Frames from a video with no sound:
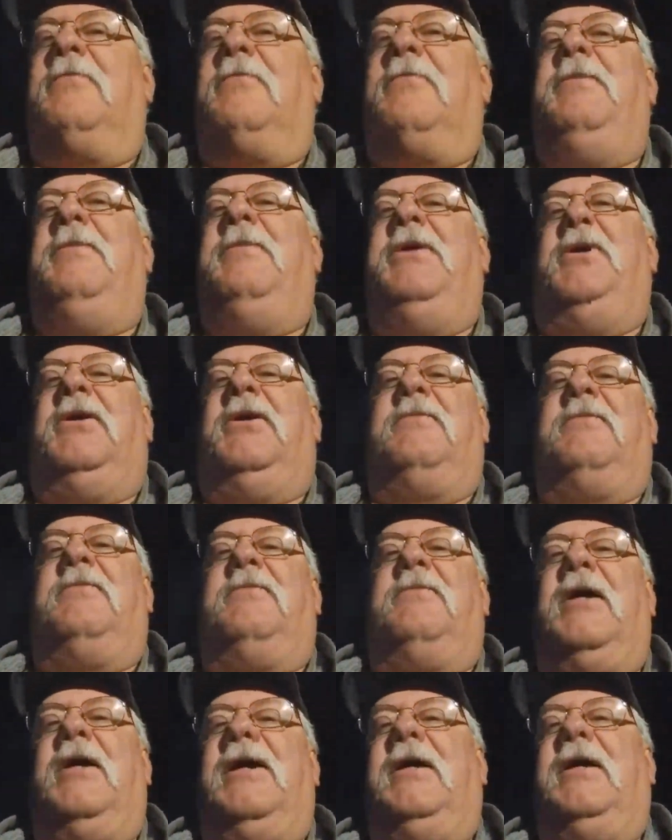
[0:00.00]
be on
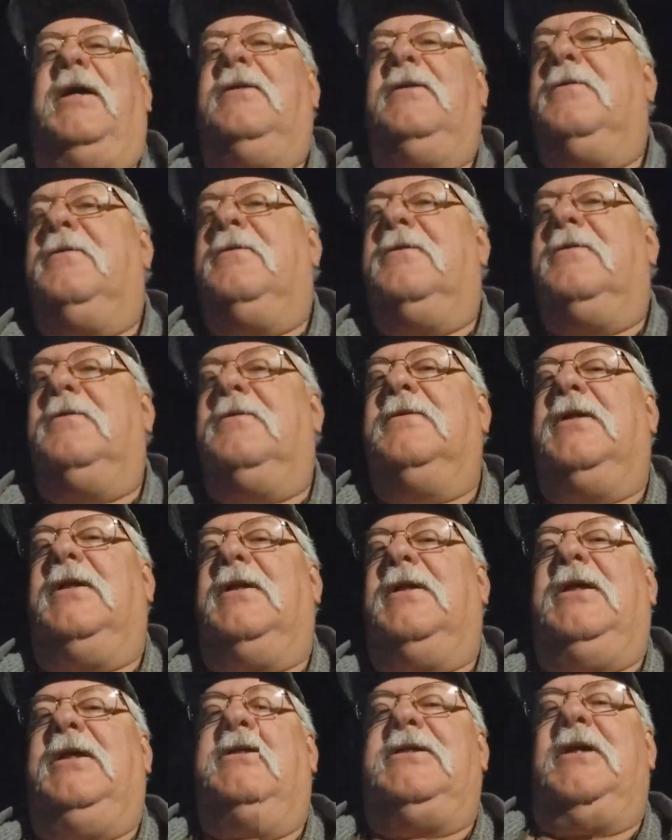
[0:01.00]
tomorrow night in
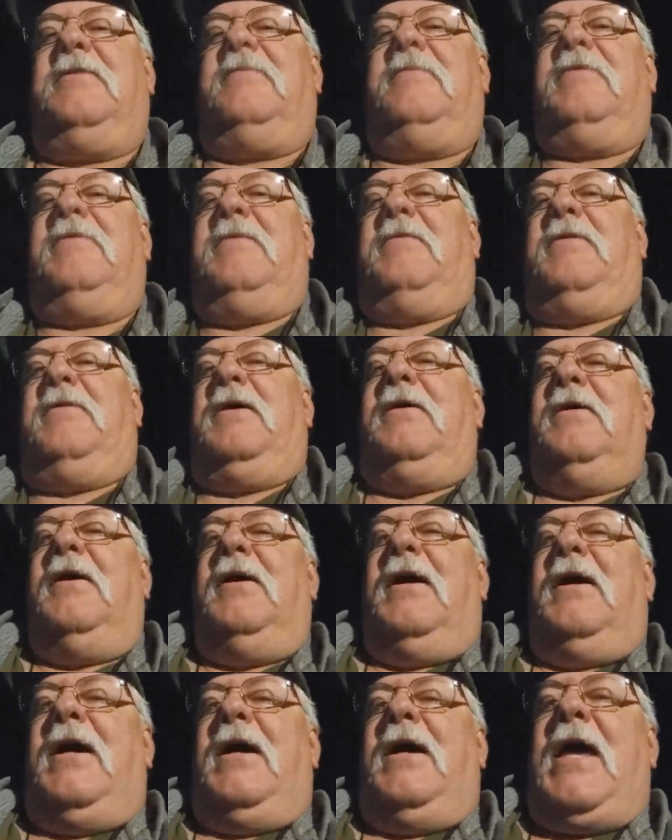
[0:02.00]
Alicia
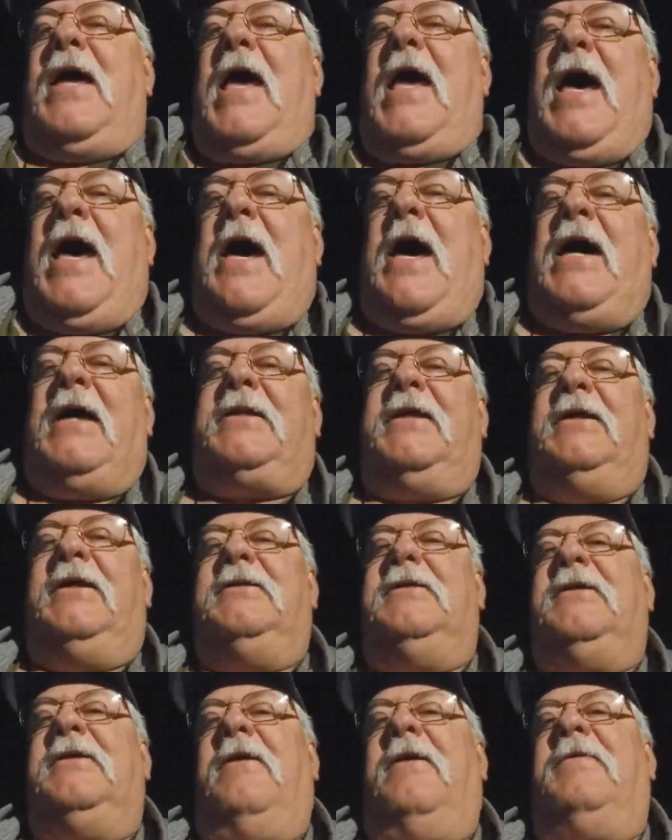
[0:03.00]
at
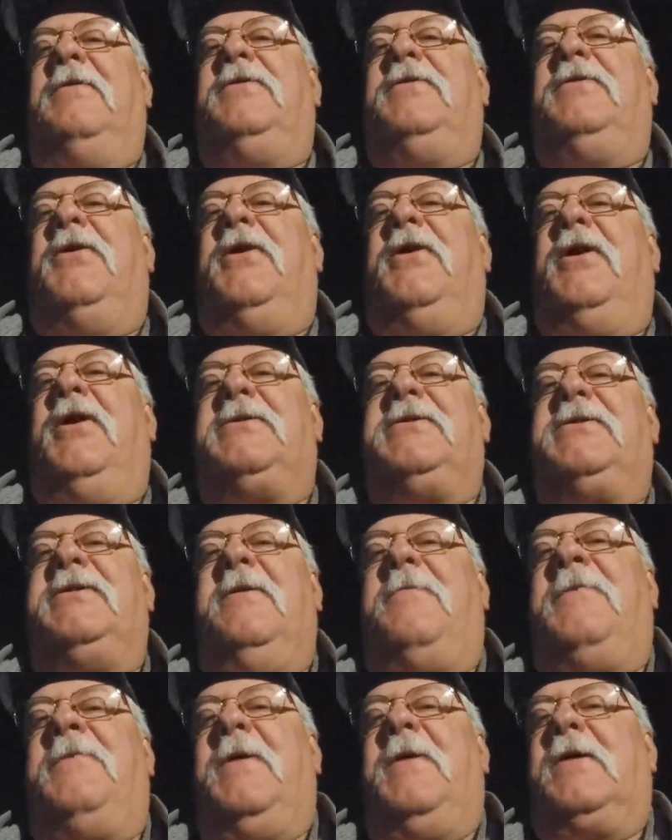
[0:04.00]
11:30
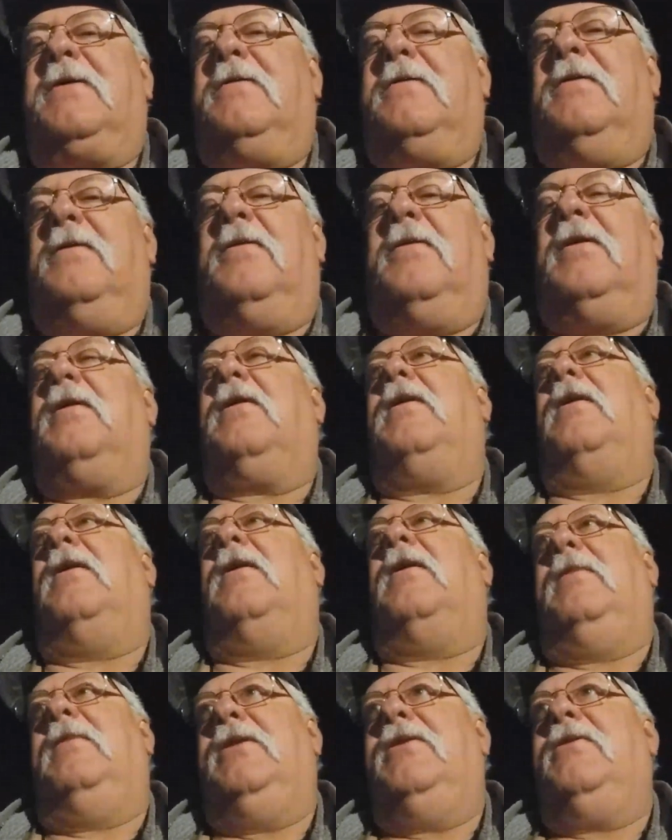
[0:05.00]
Pacific,
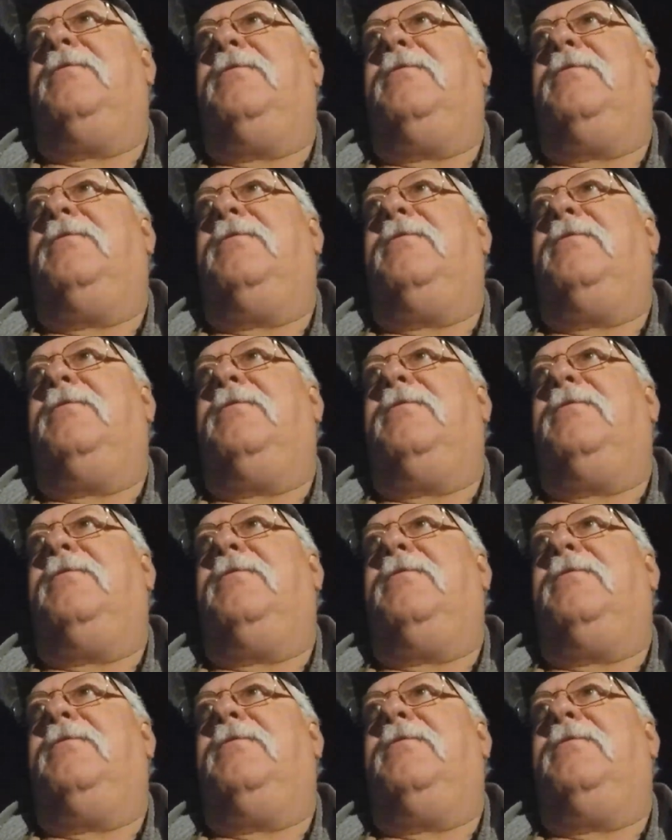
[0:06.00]
either